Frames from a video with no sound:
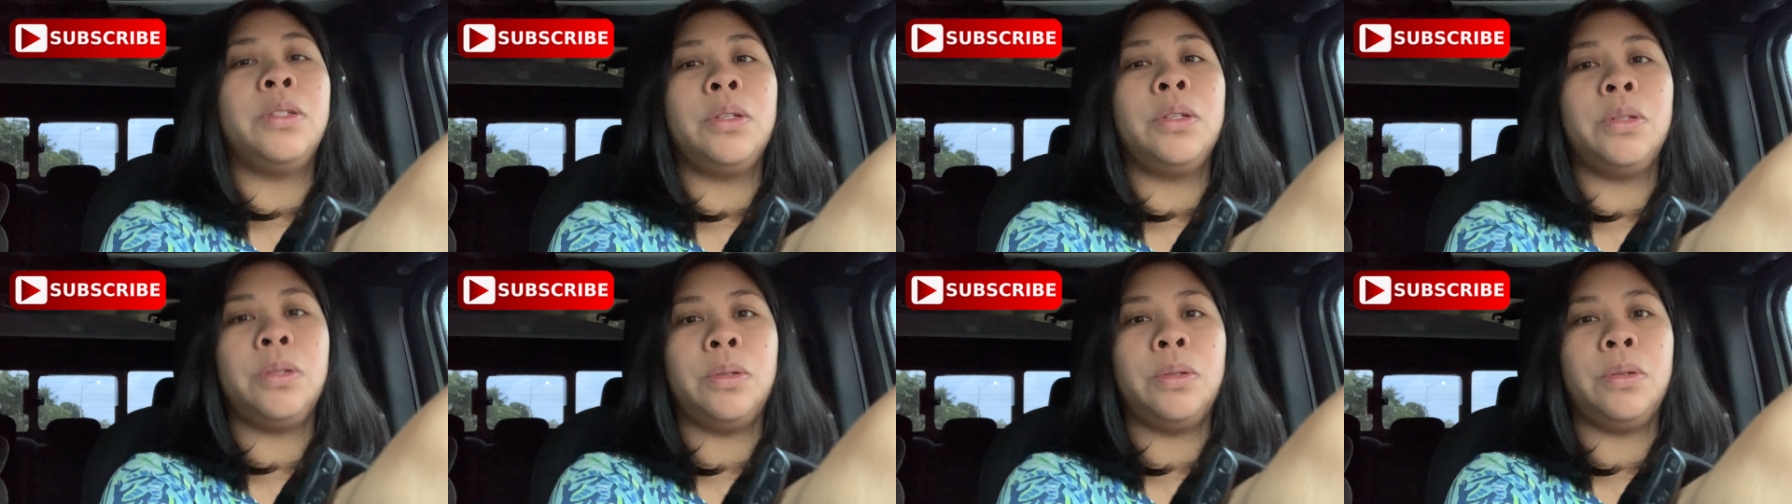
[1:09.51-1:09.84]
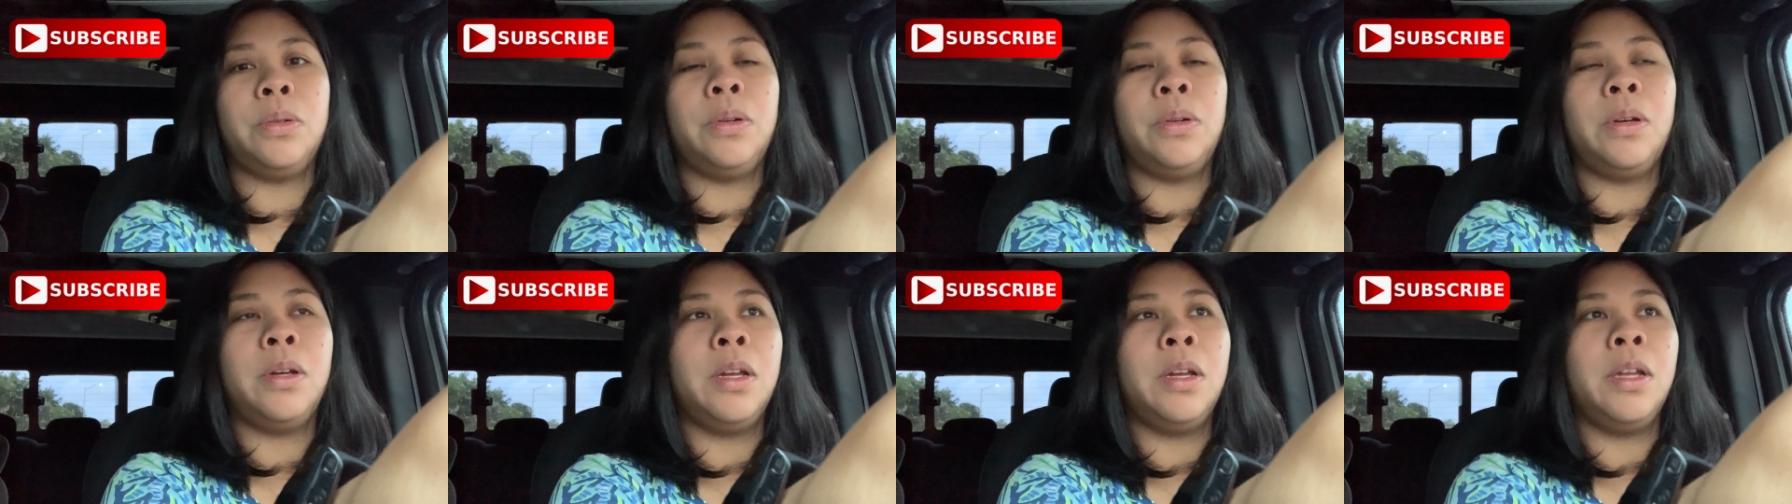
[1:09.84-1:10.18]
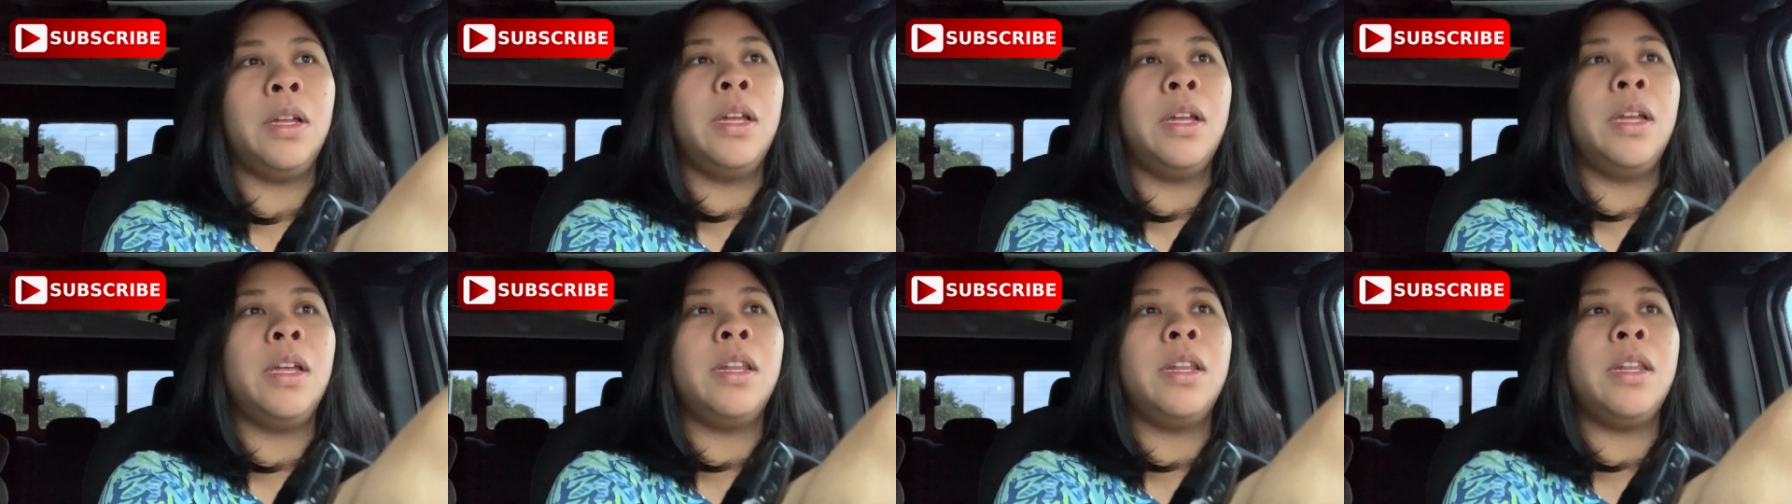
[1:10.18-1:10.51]
do
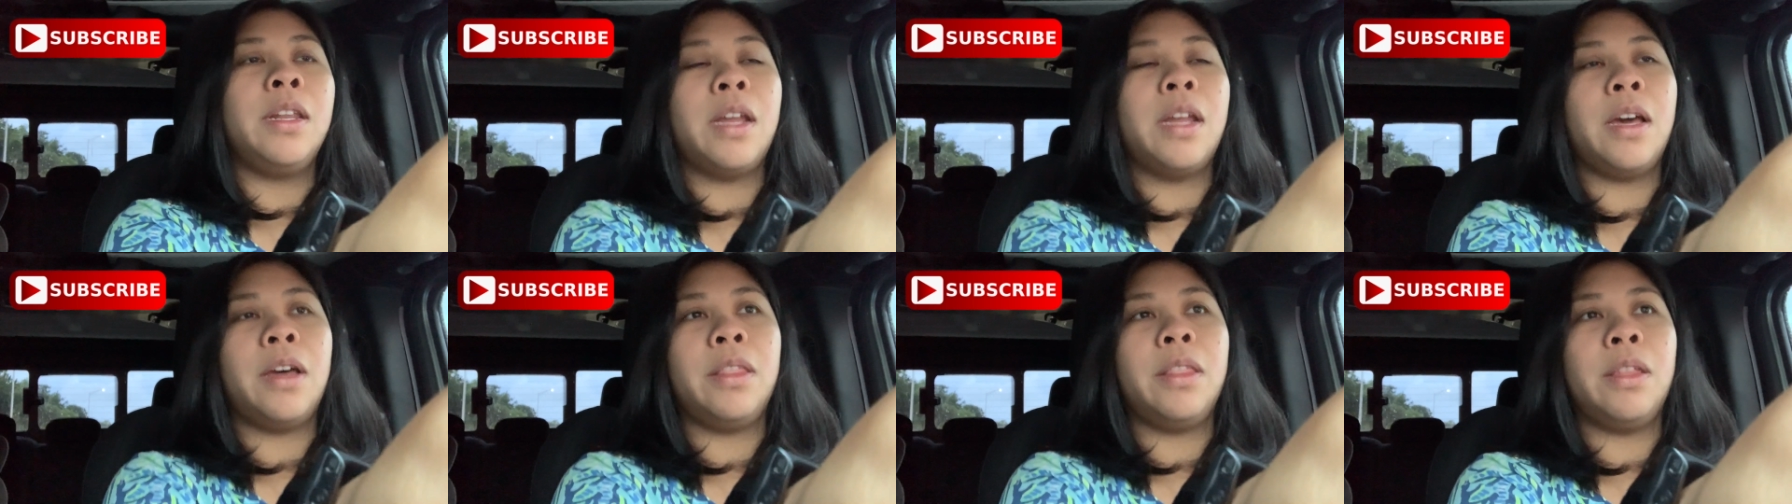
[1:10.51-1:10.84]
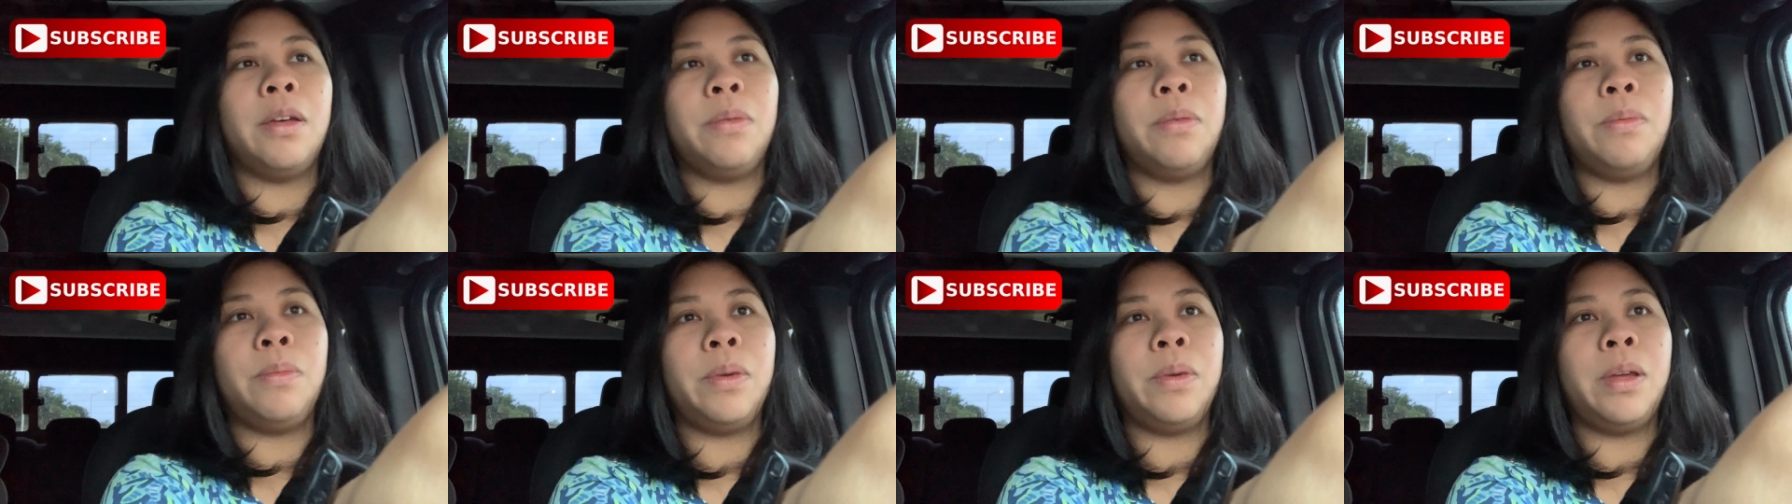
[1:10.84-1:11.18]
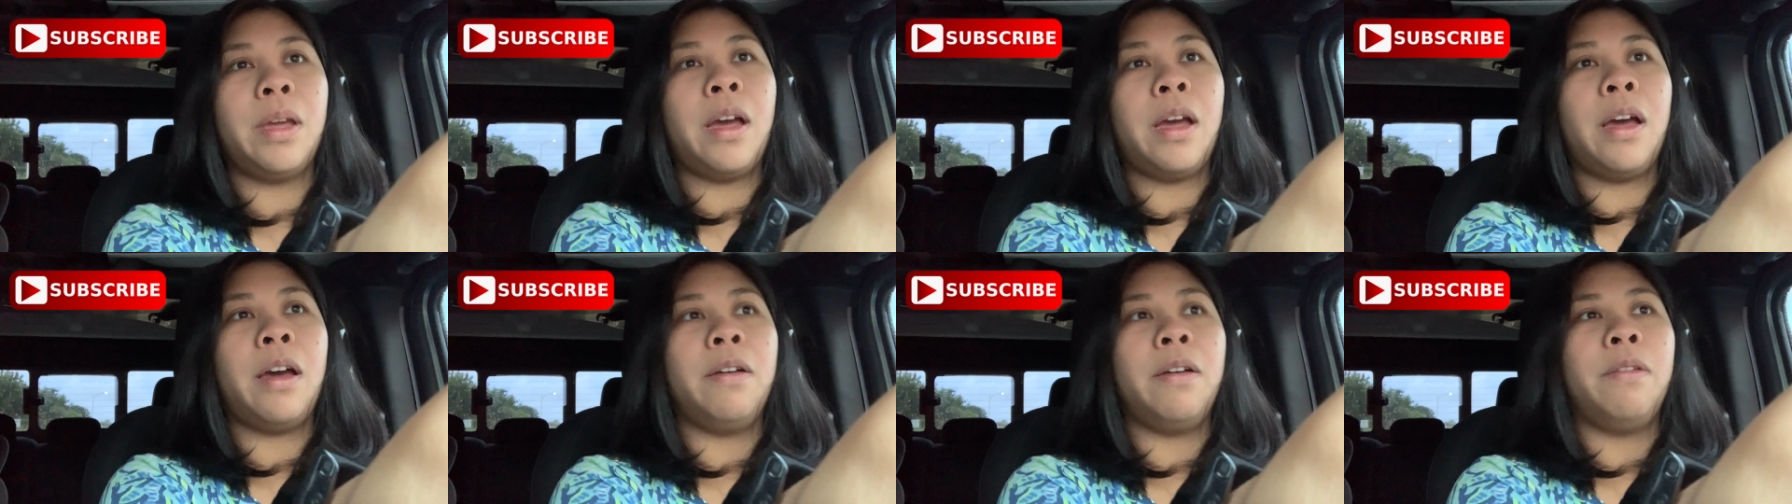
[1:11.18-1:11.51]
now that we
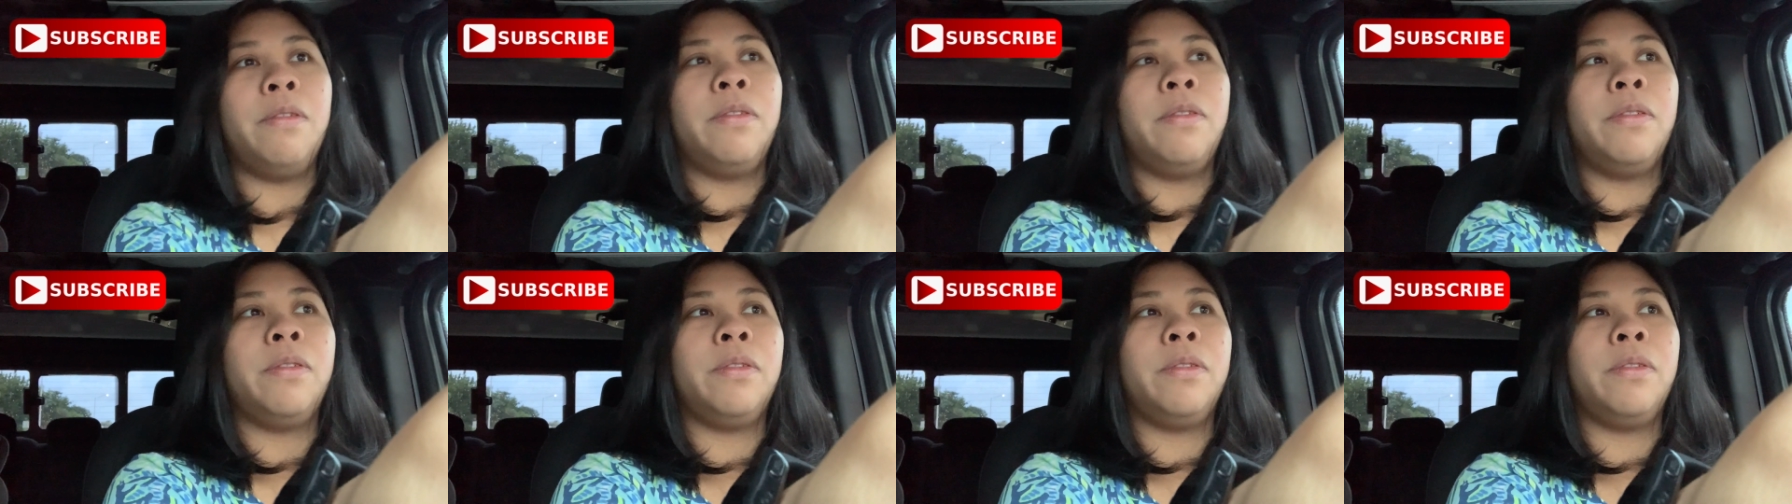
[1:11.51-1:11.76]
have,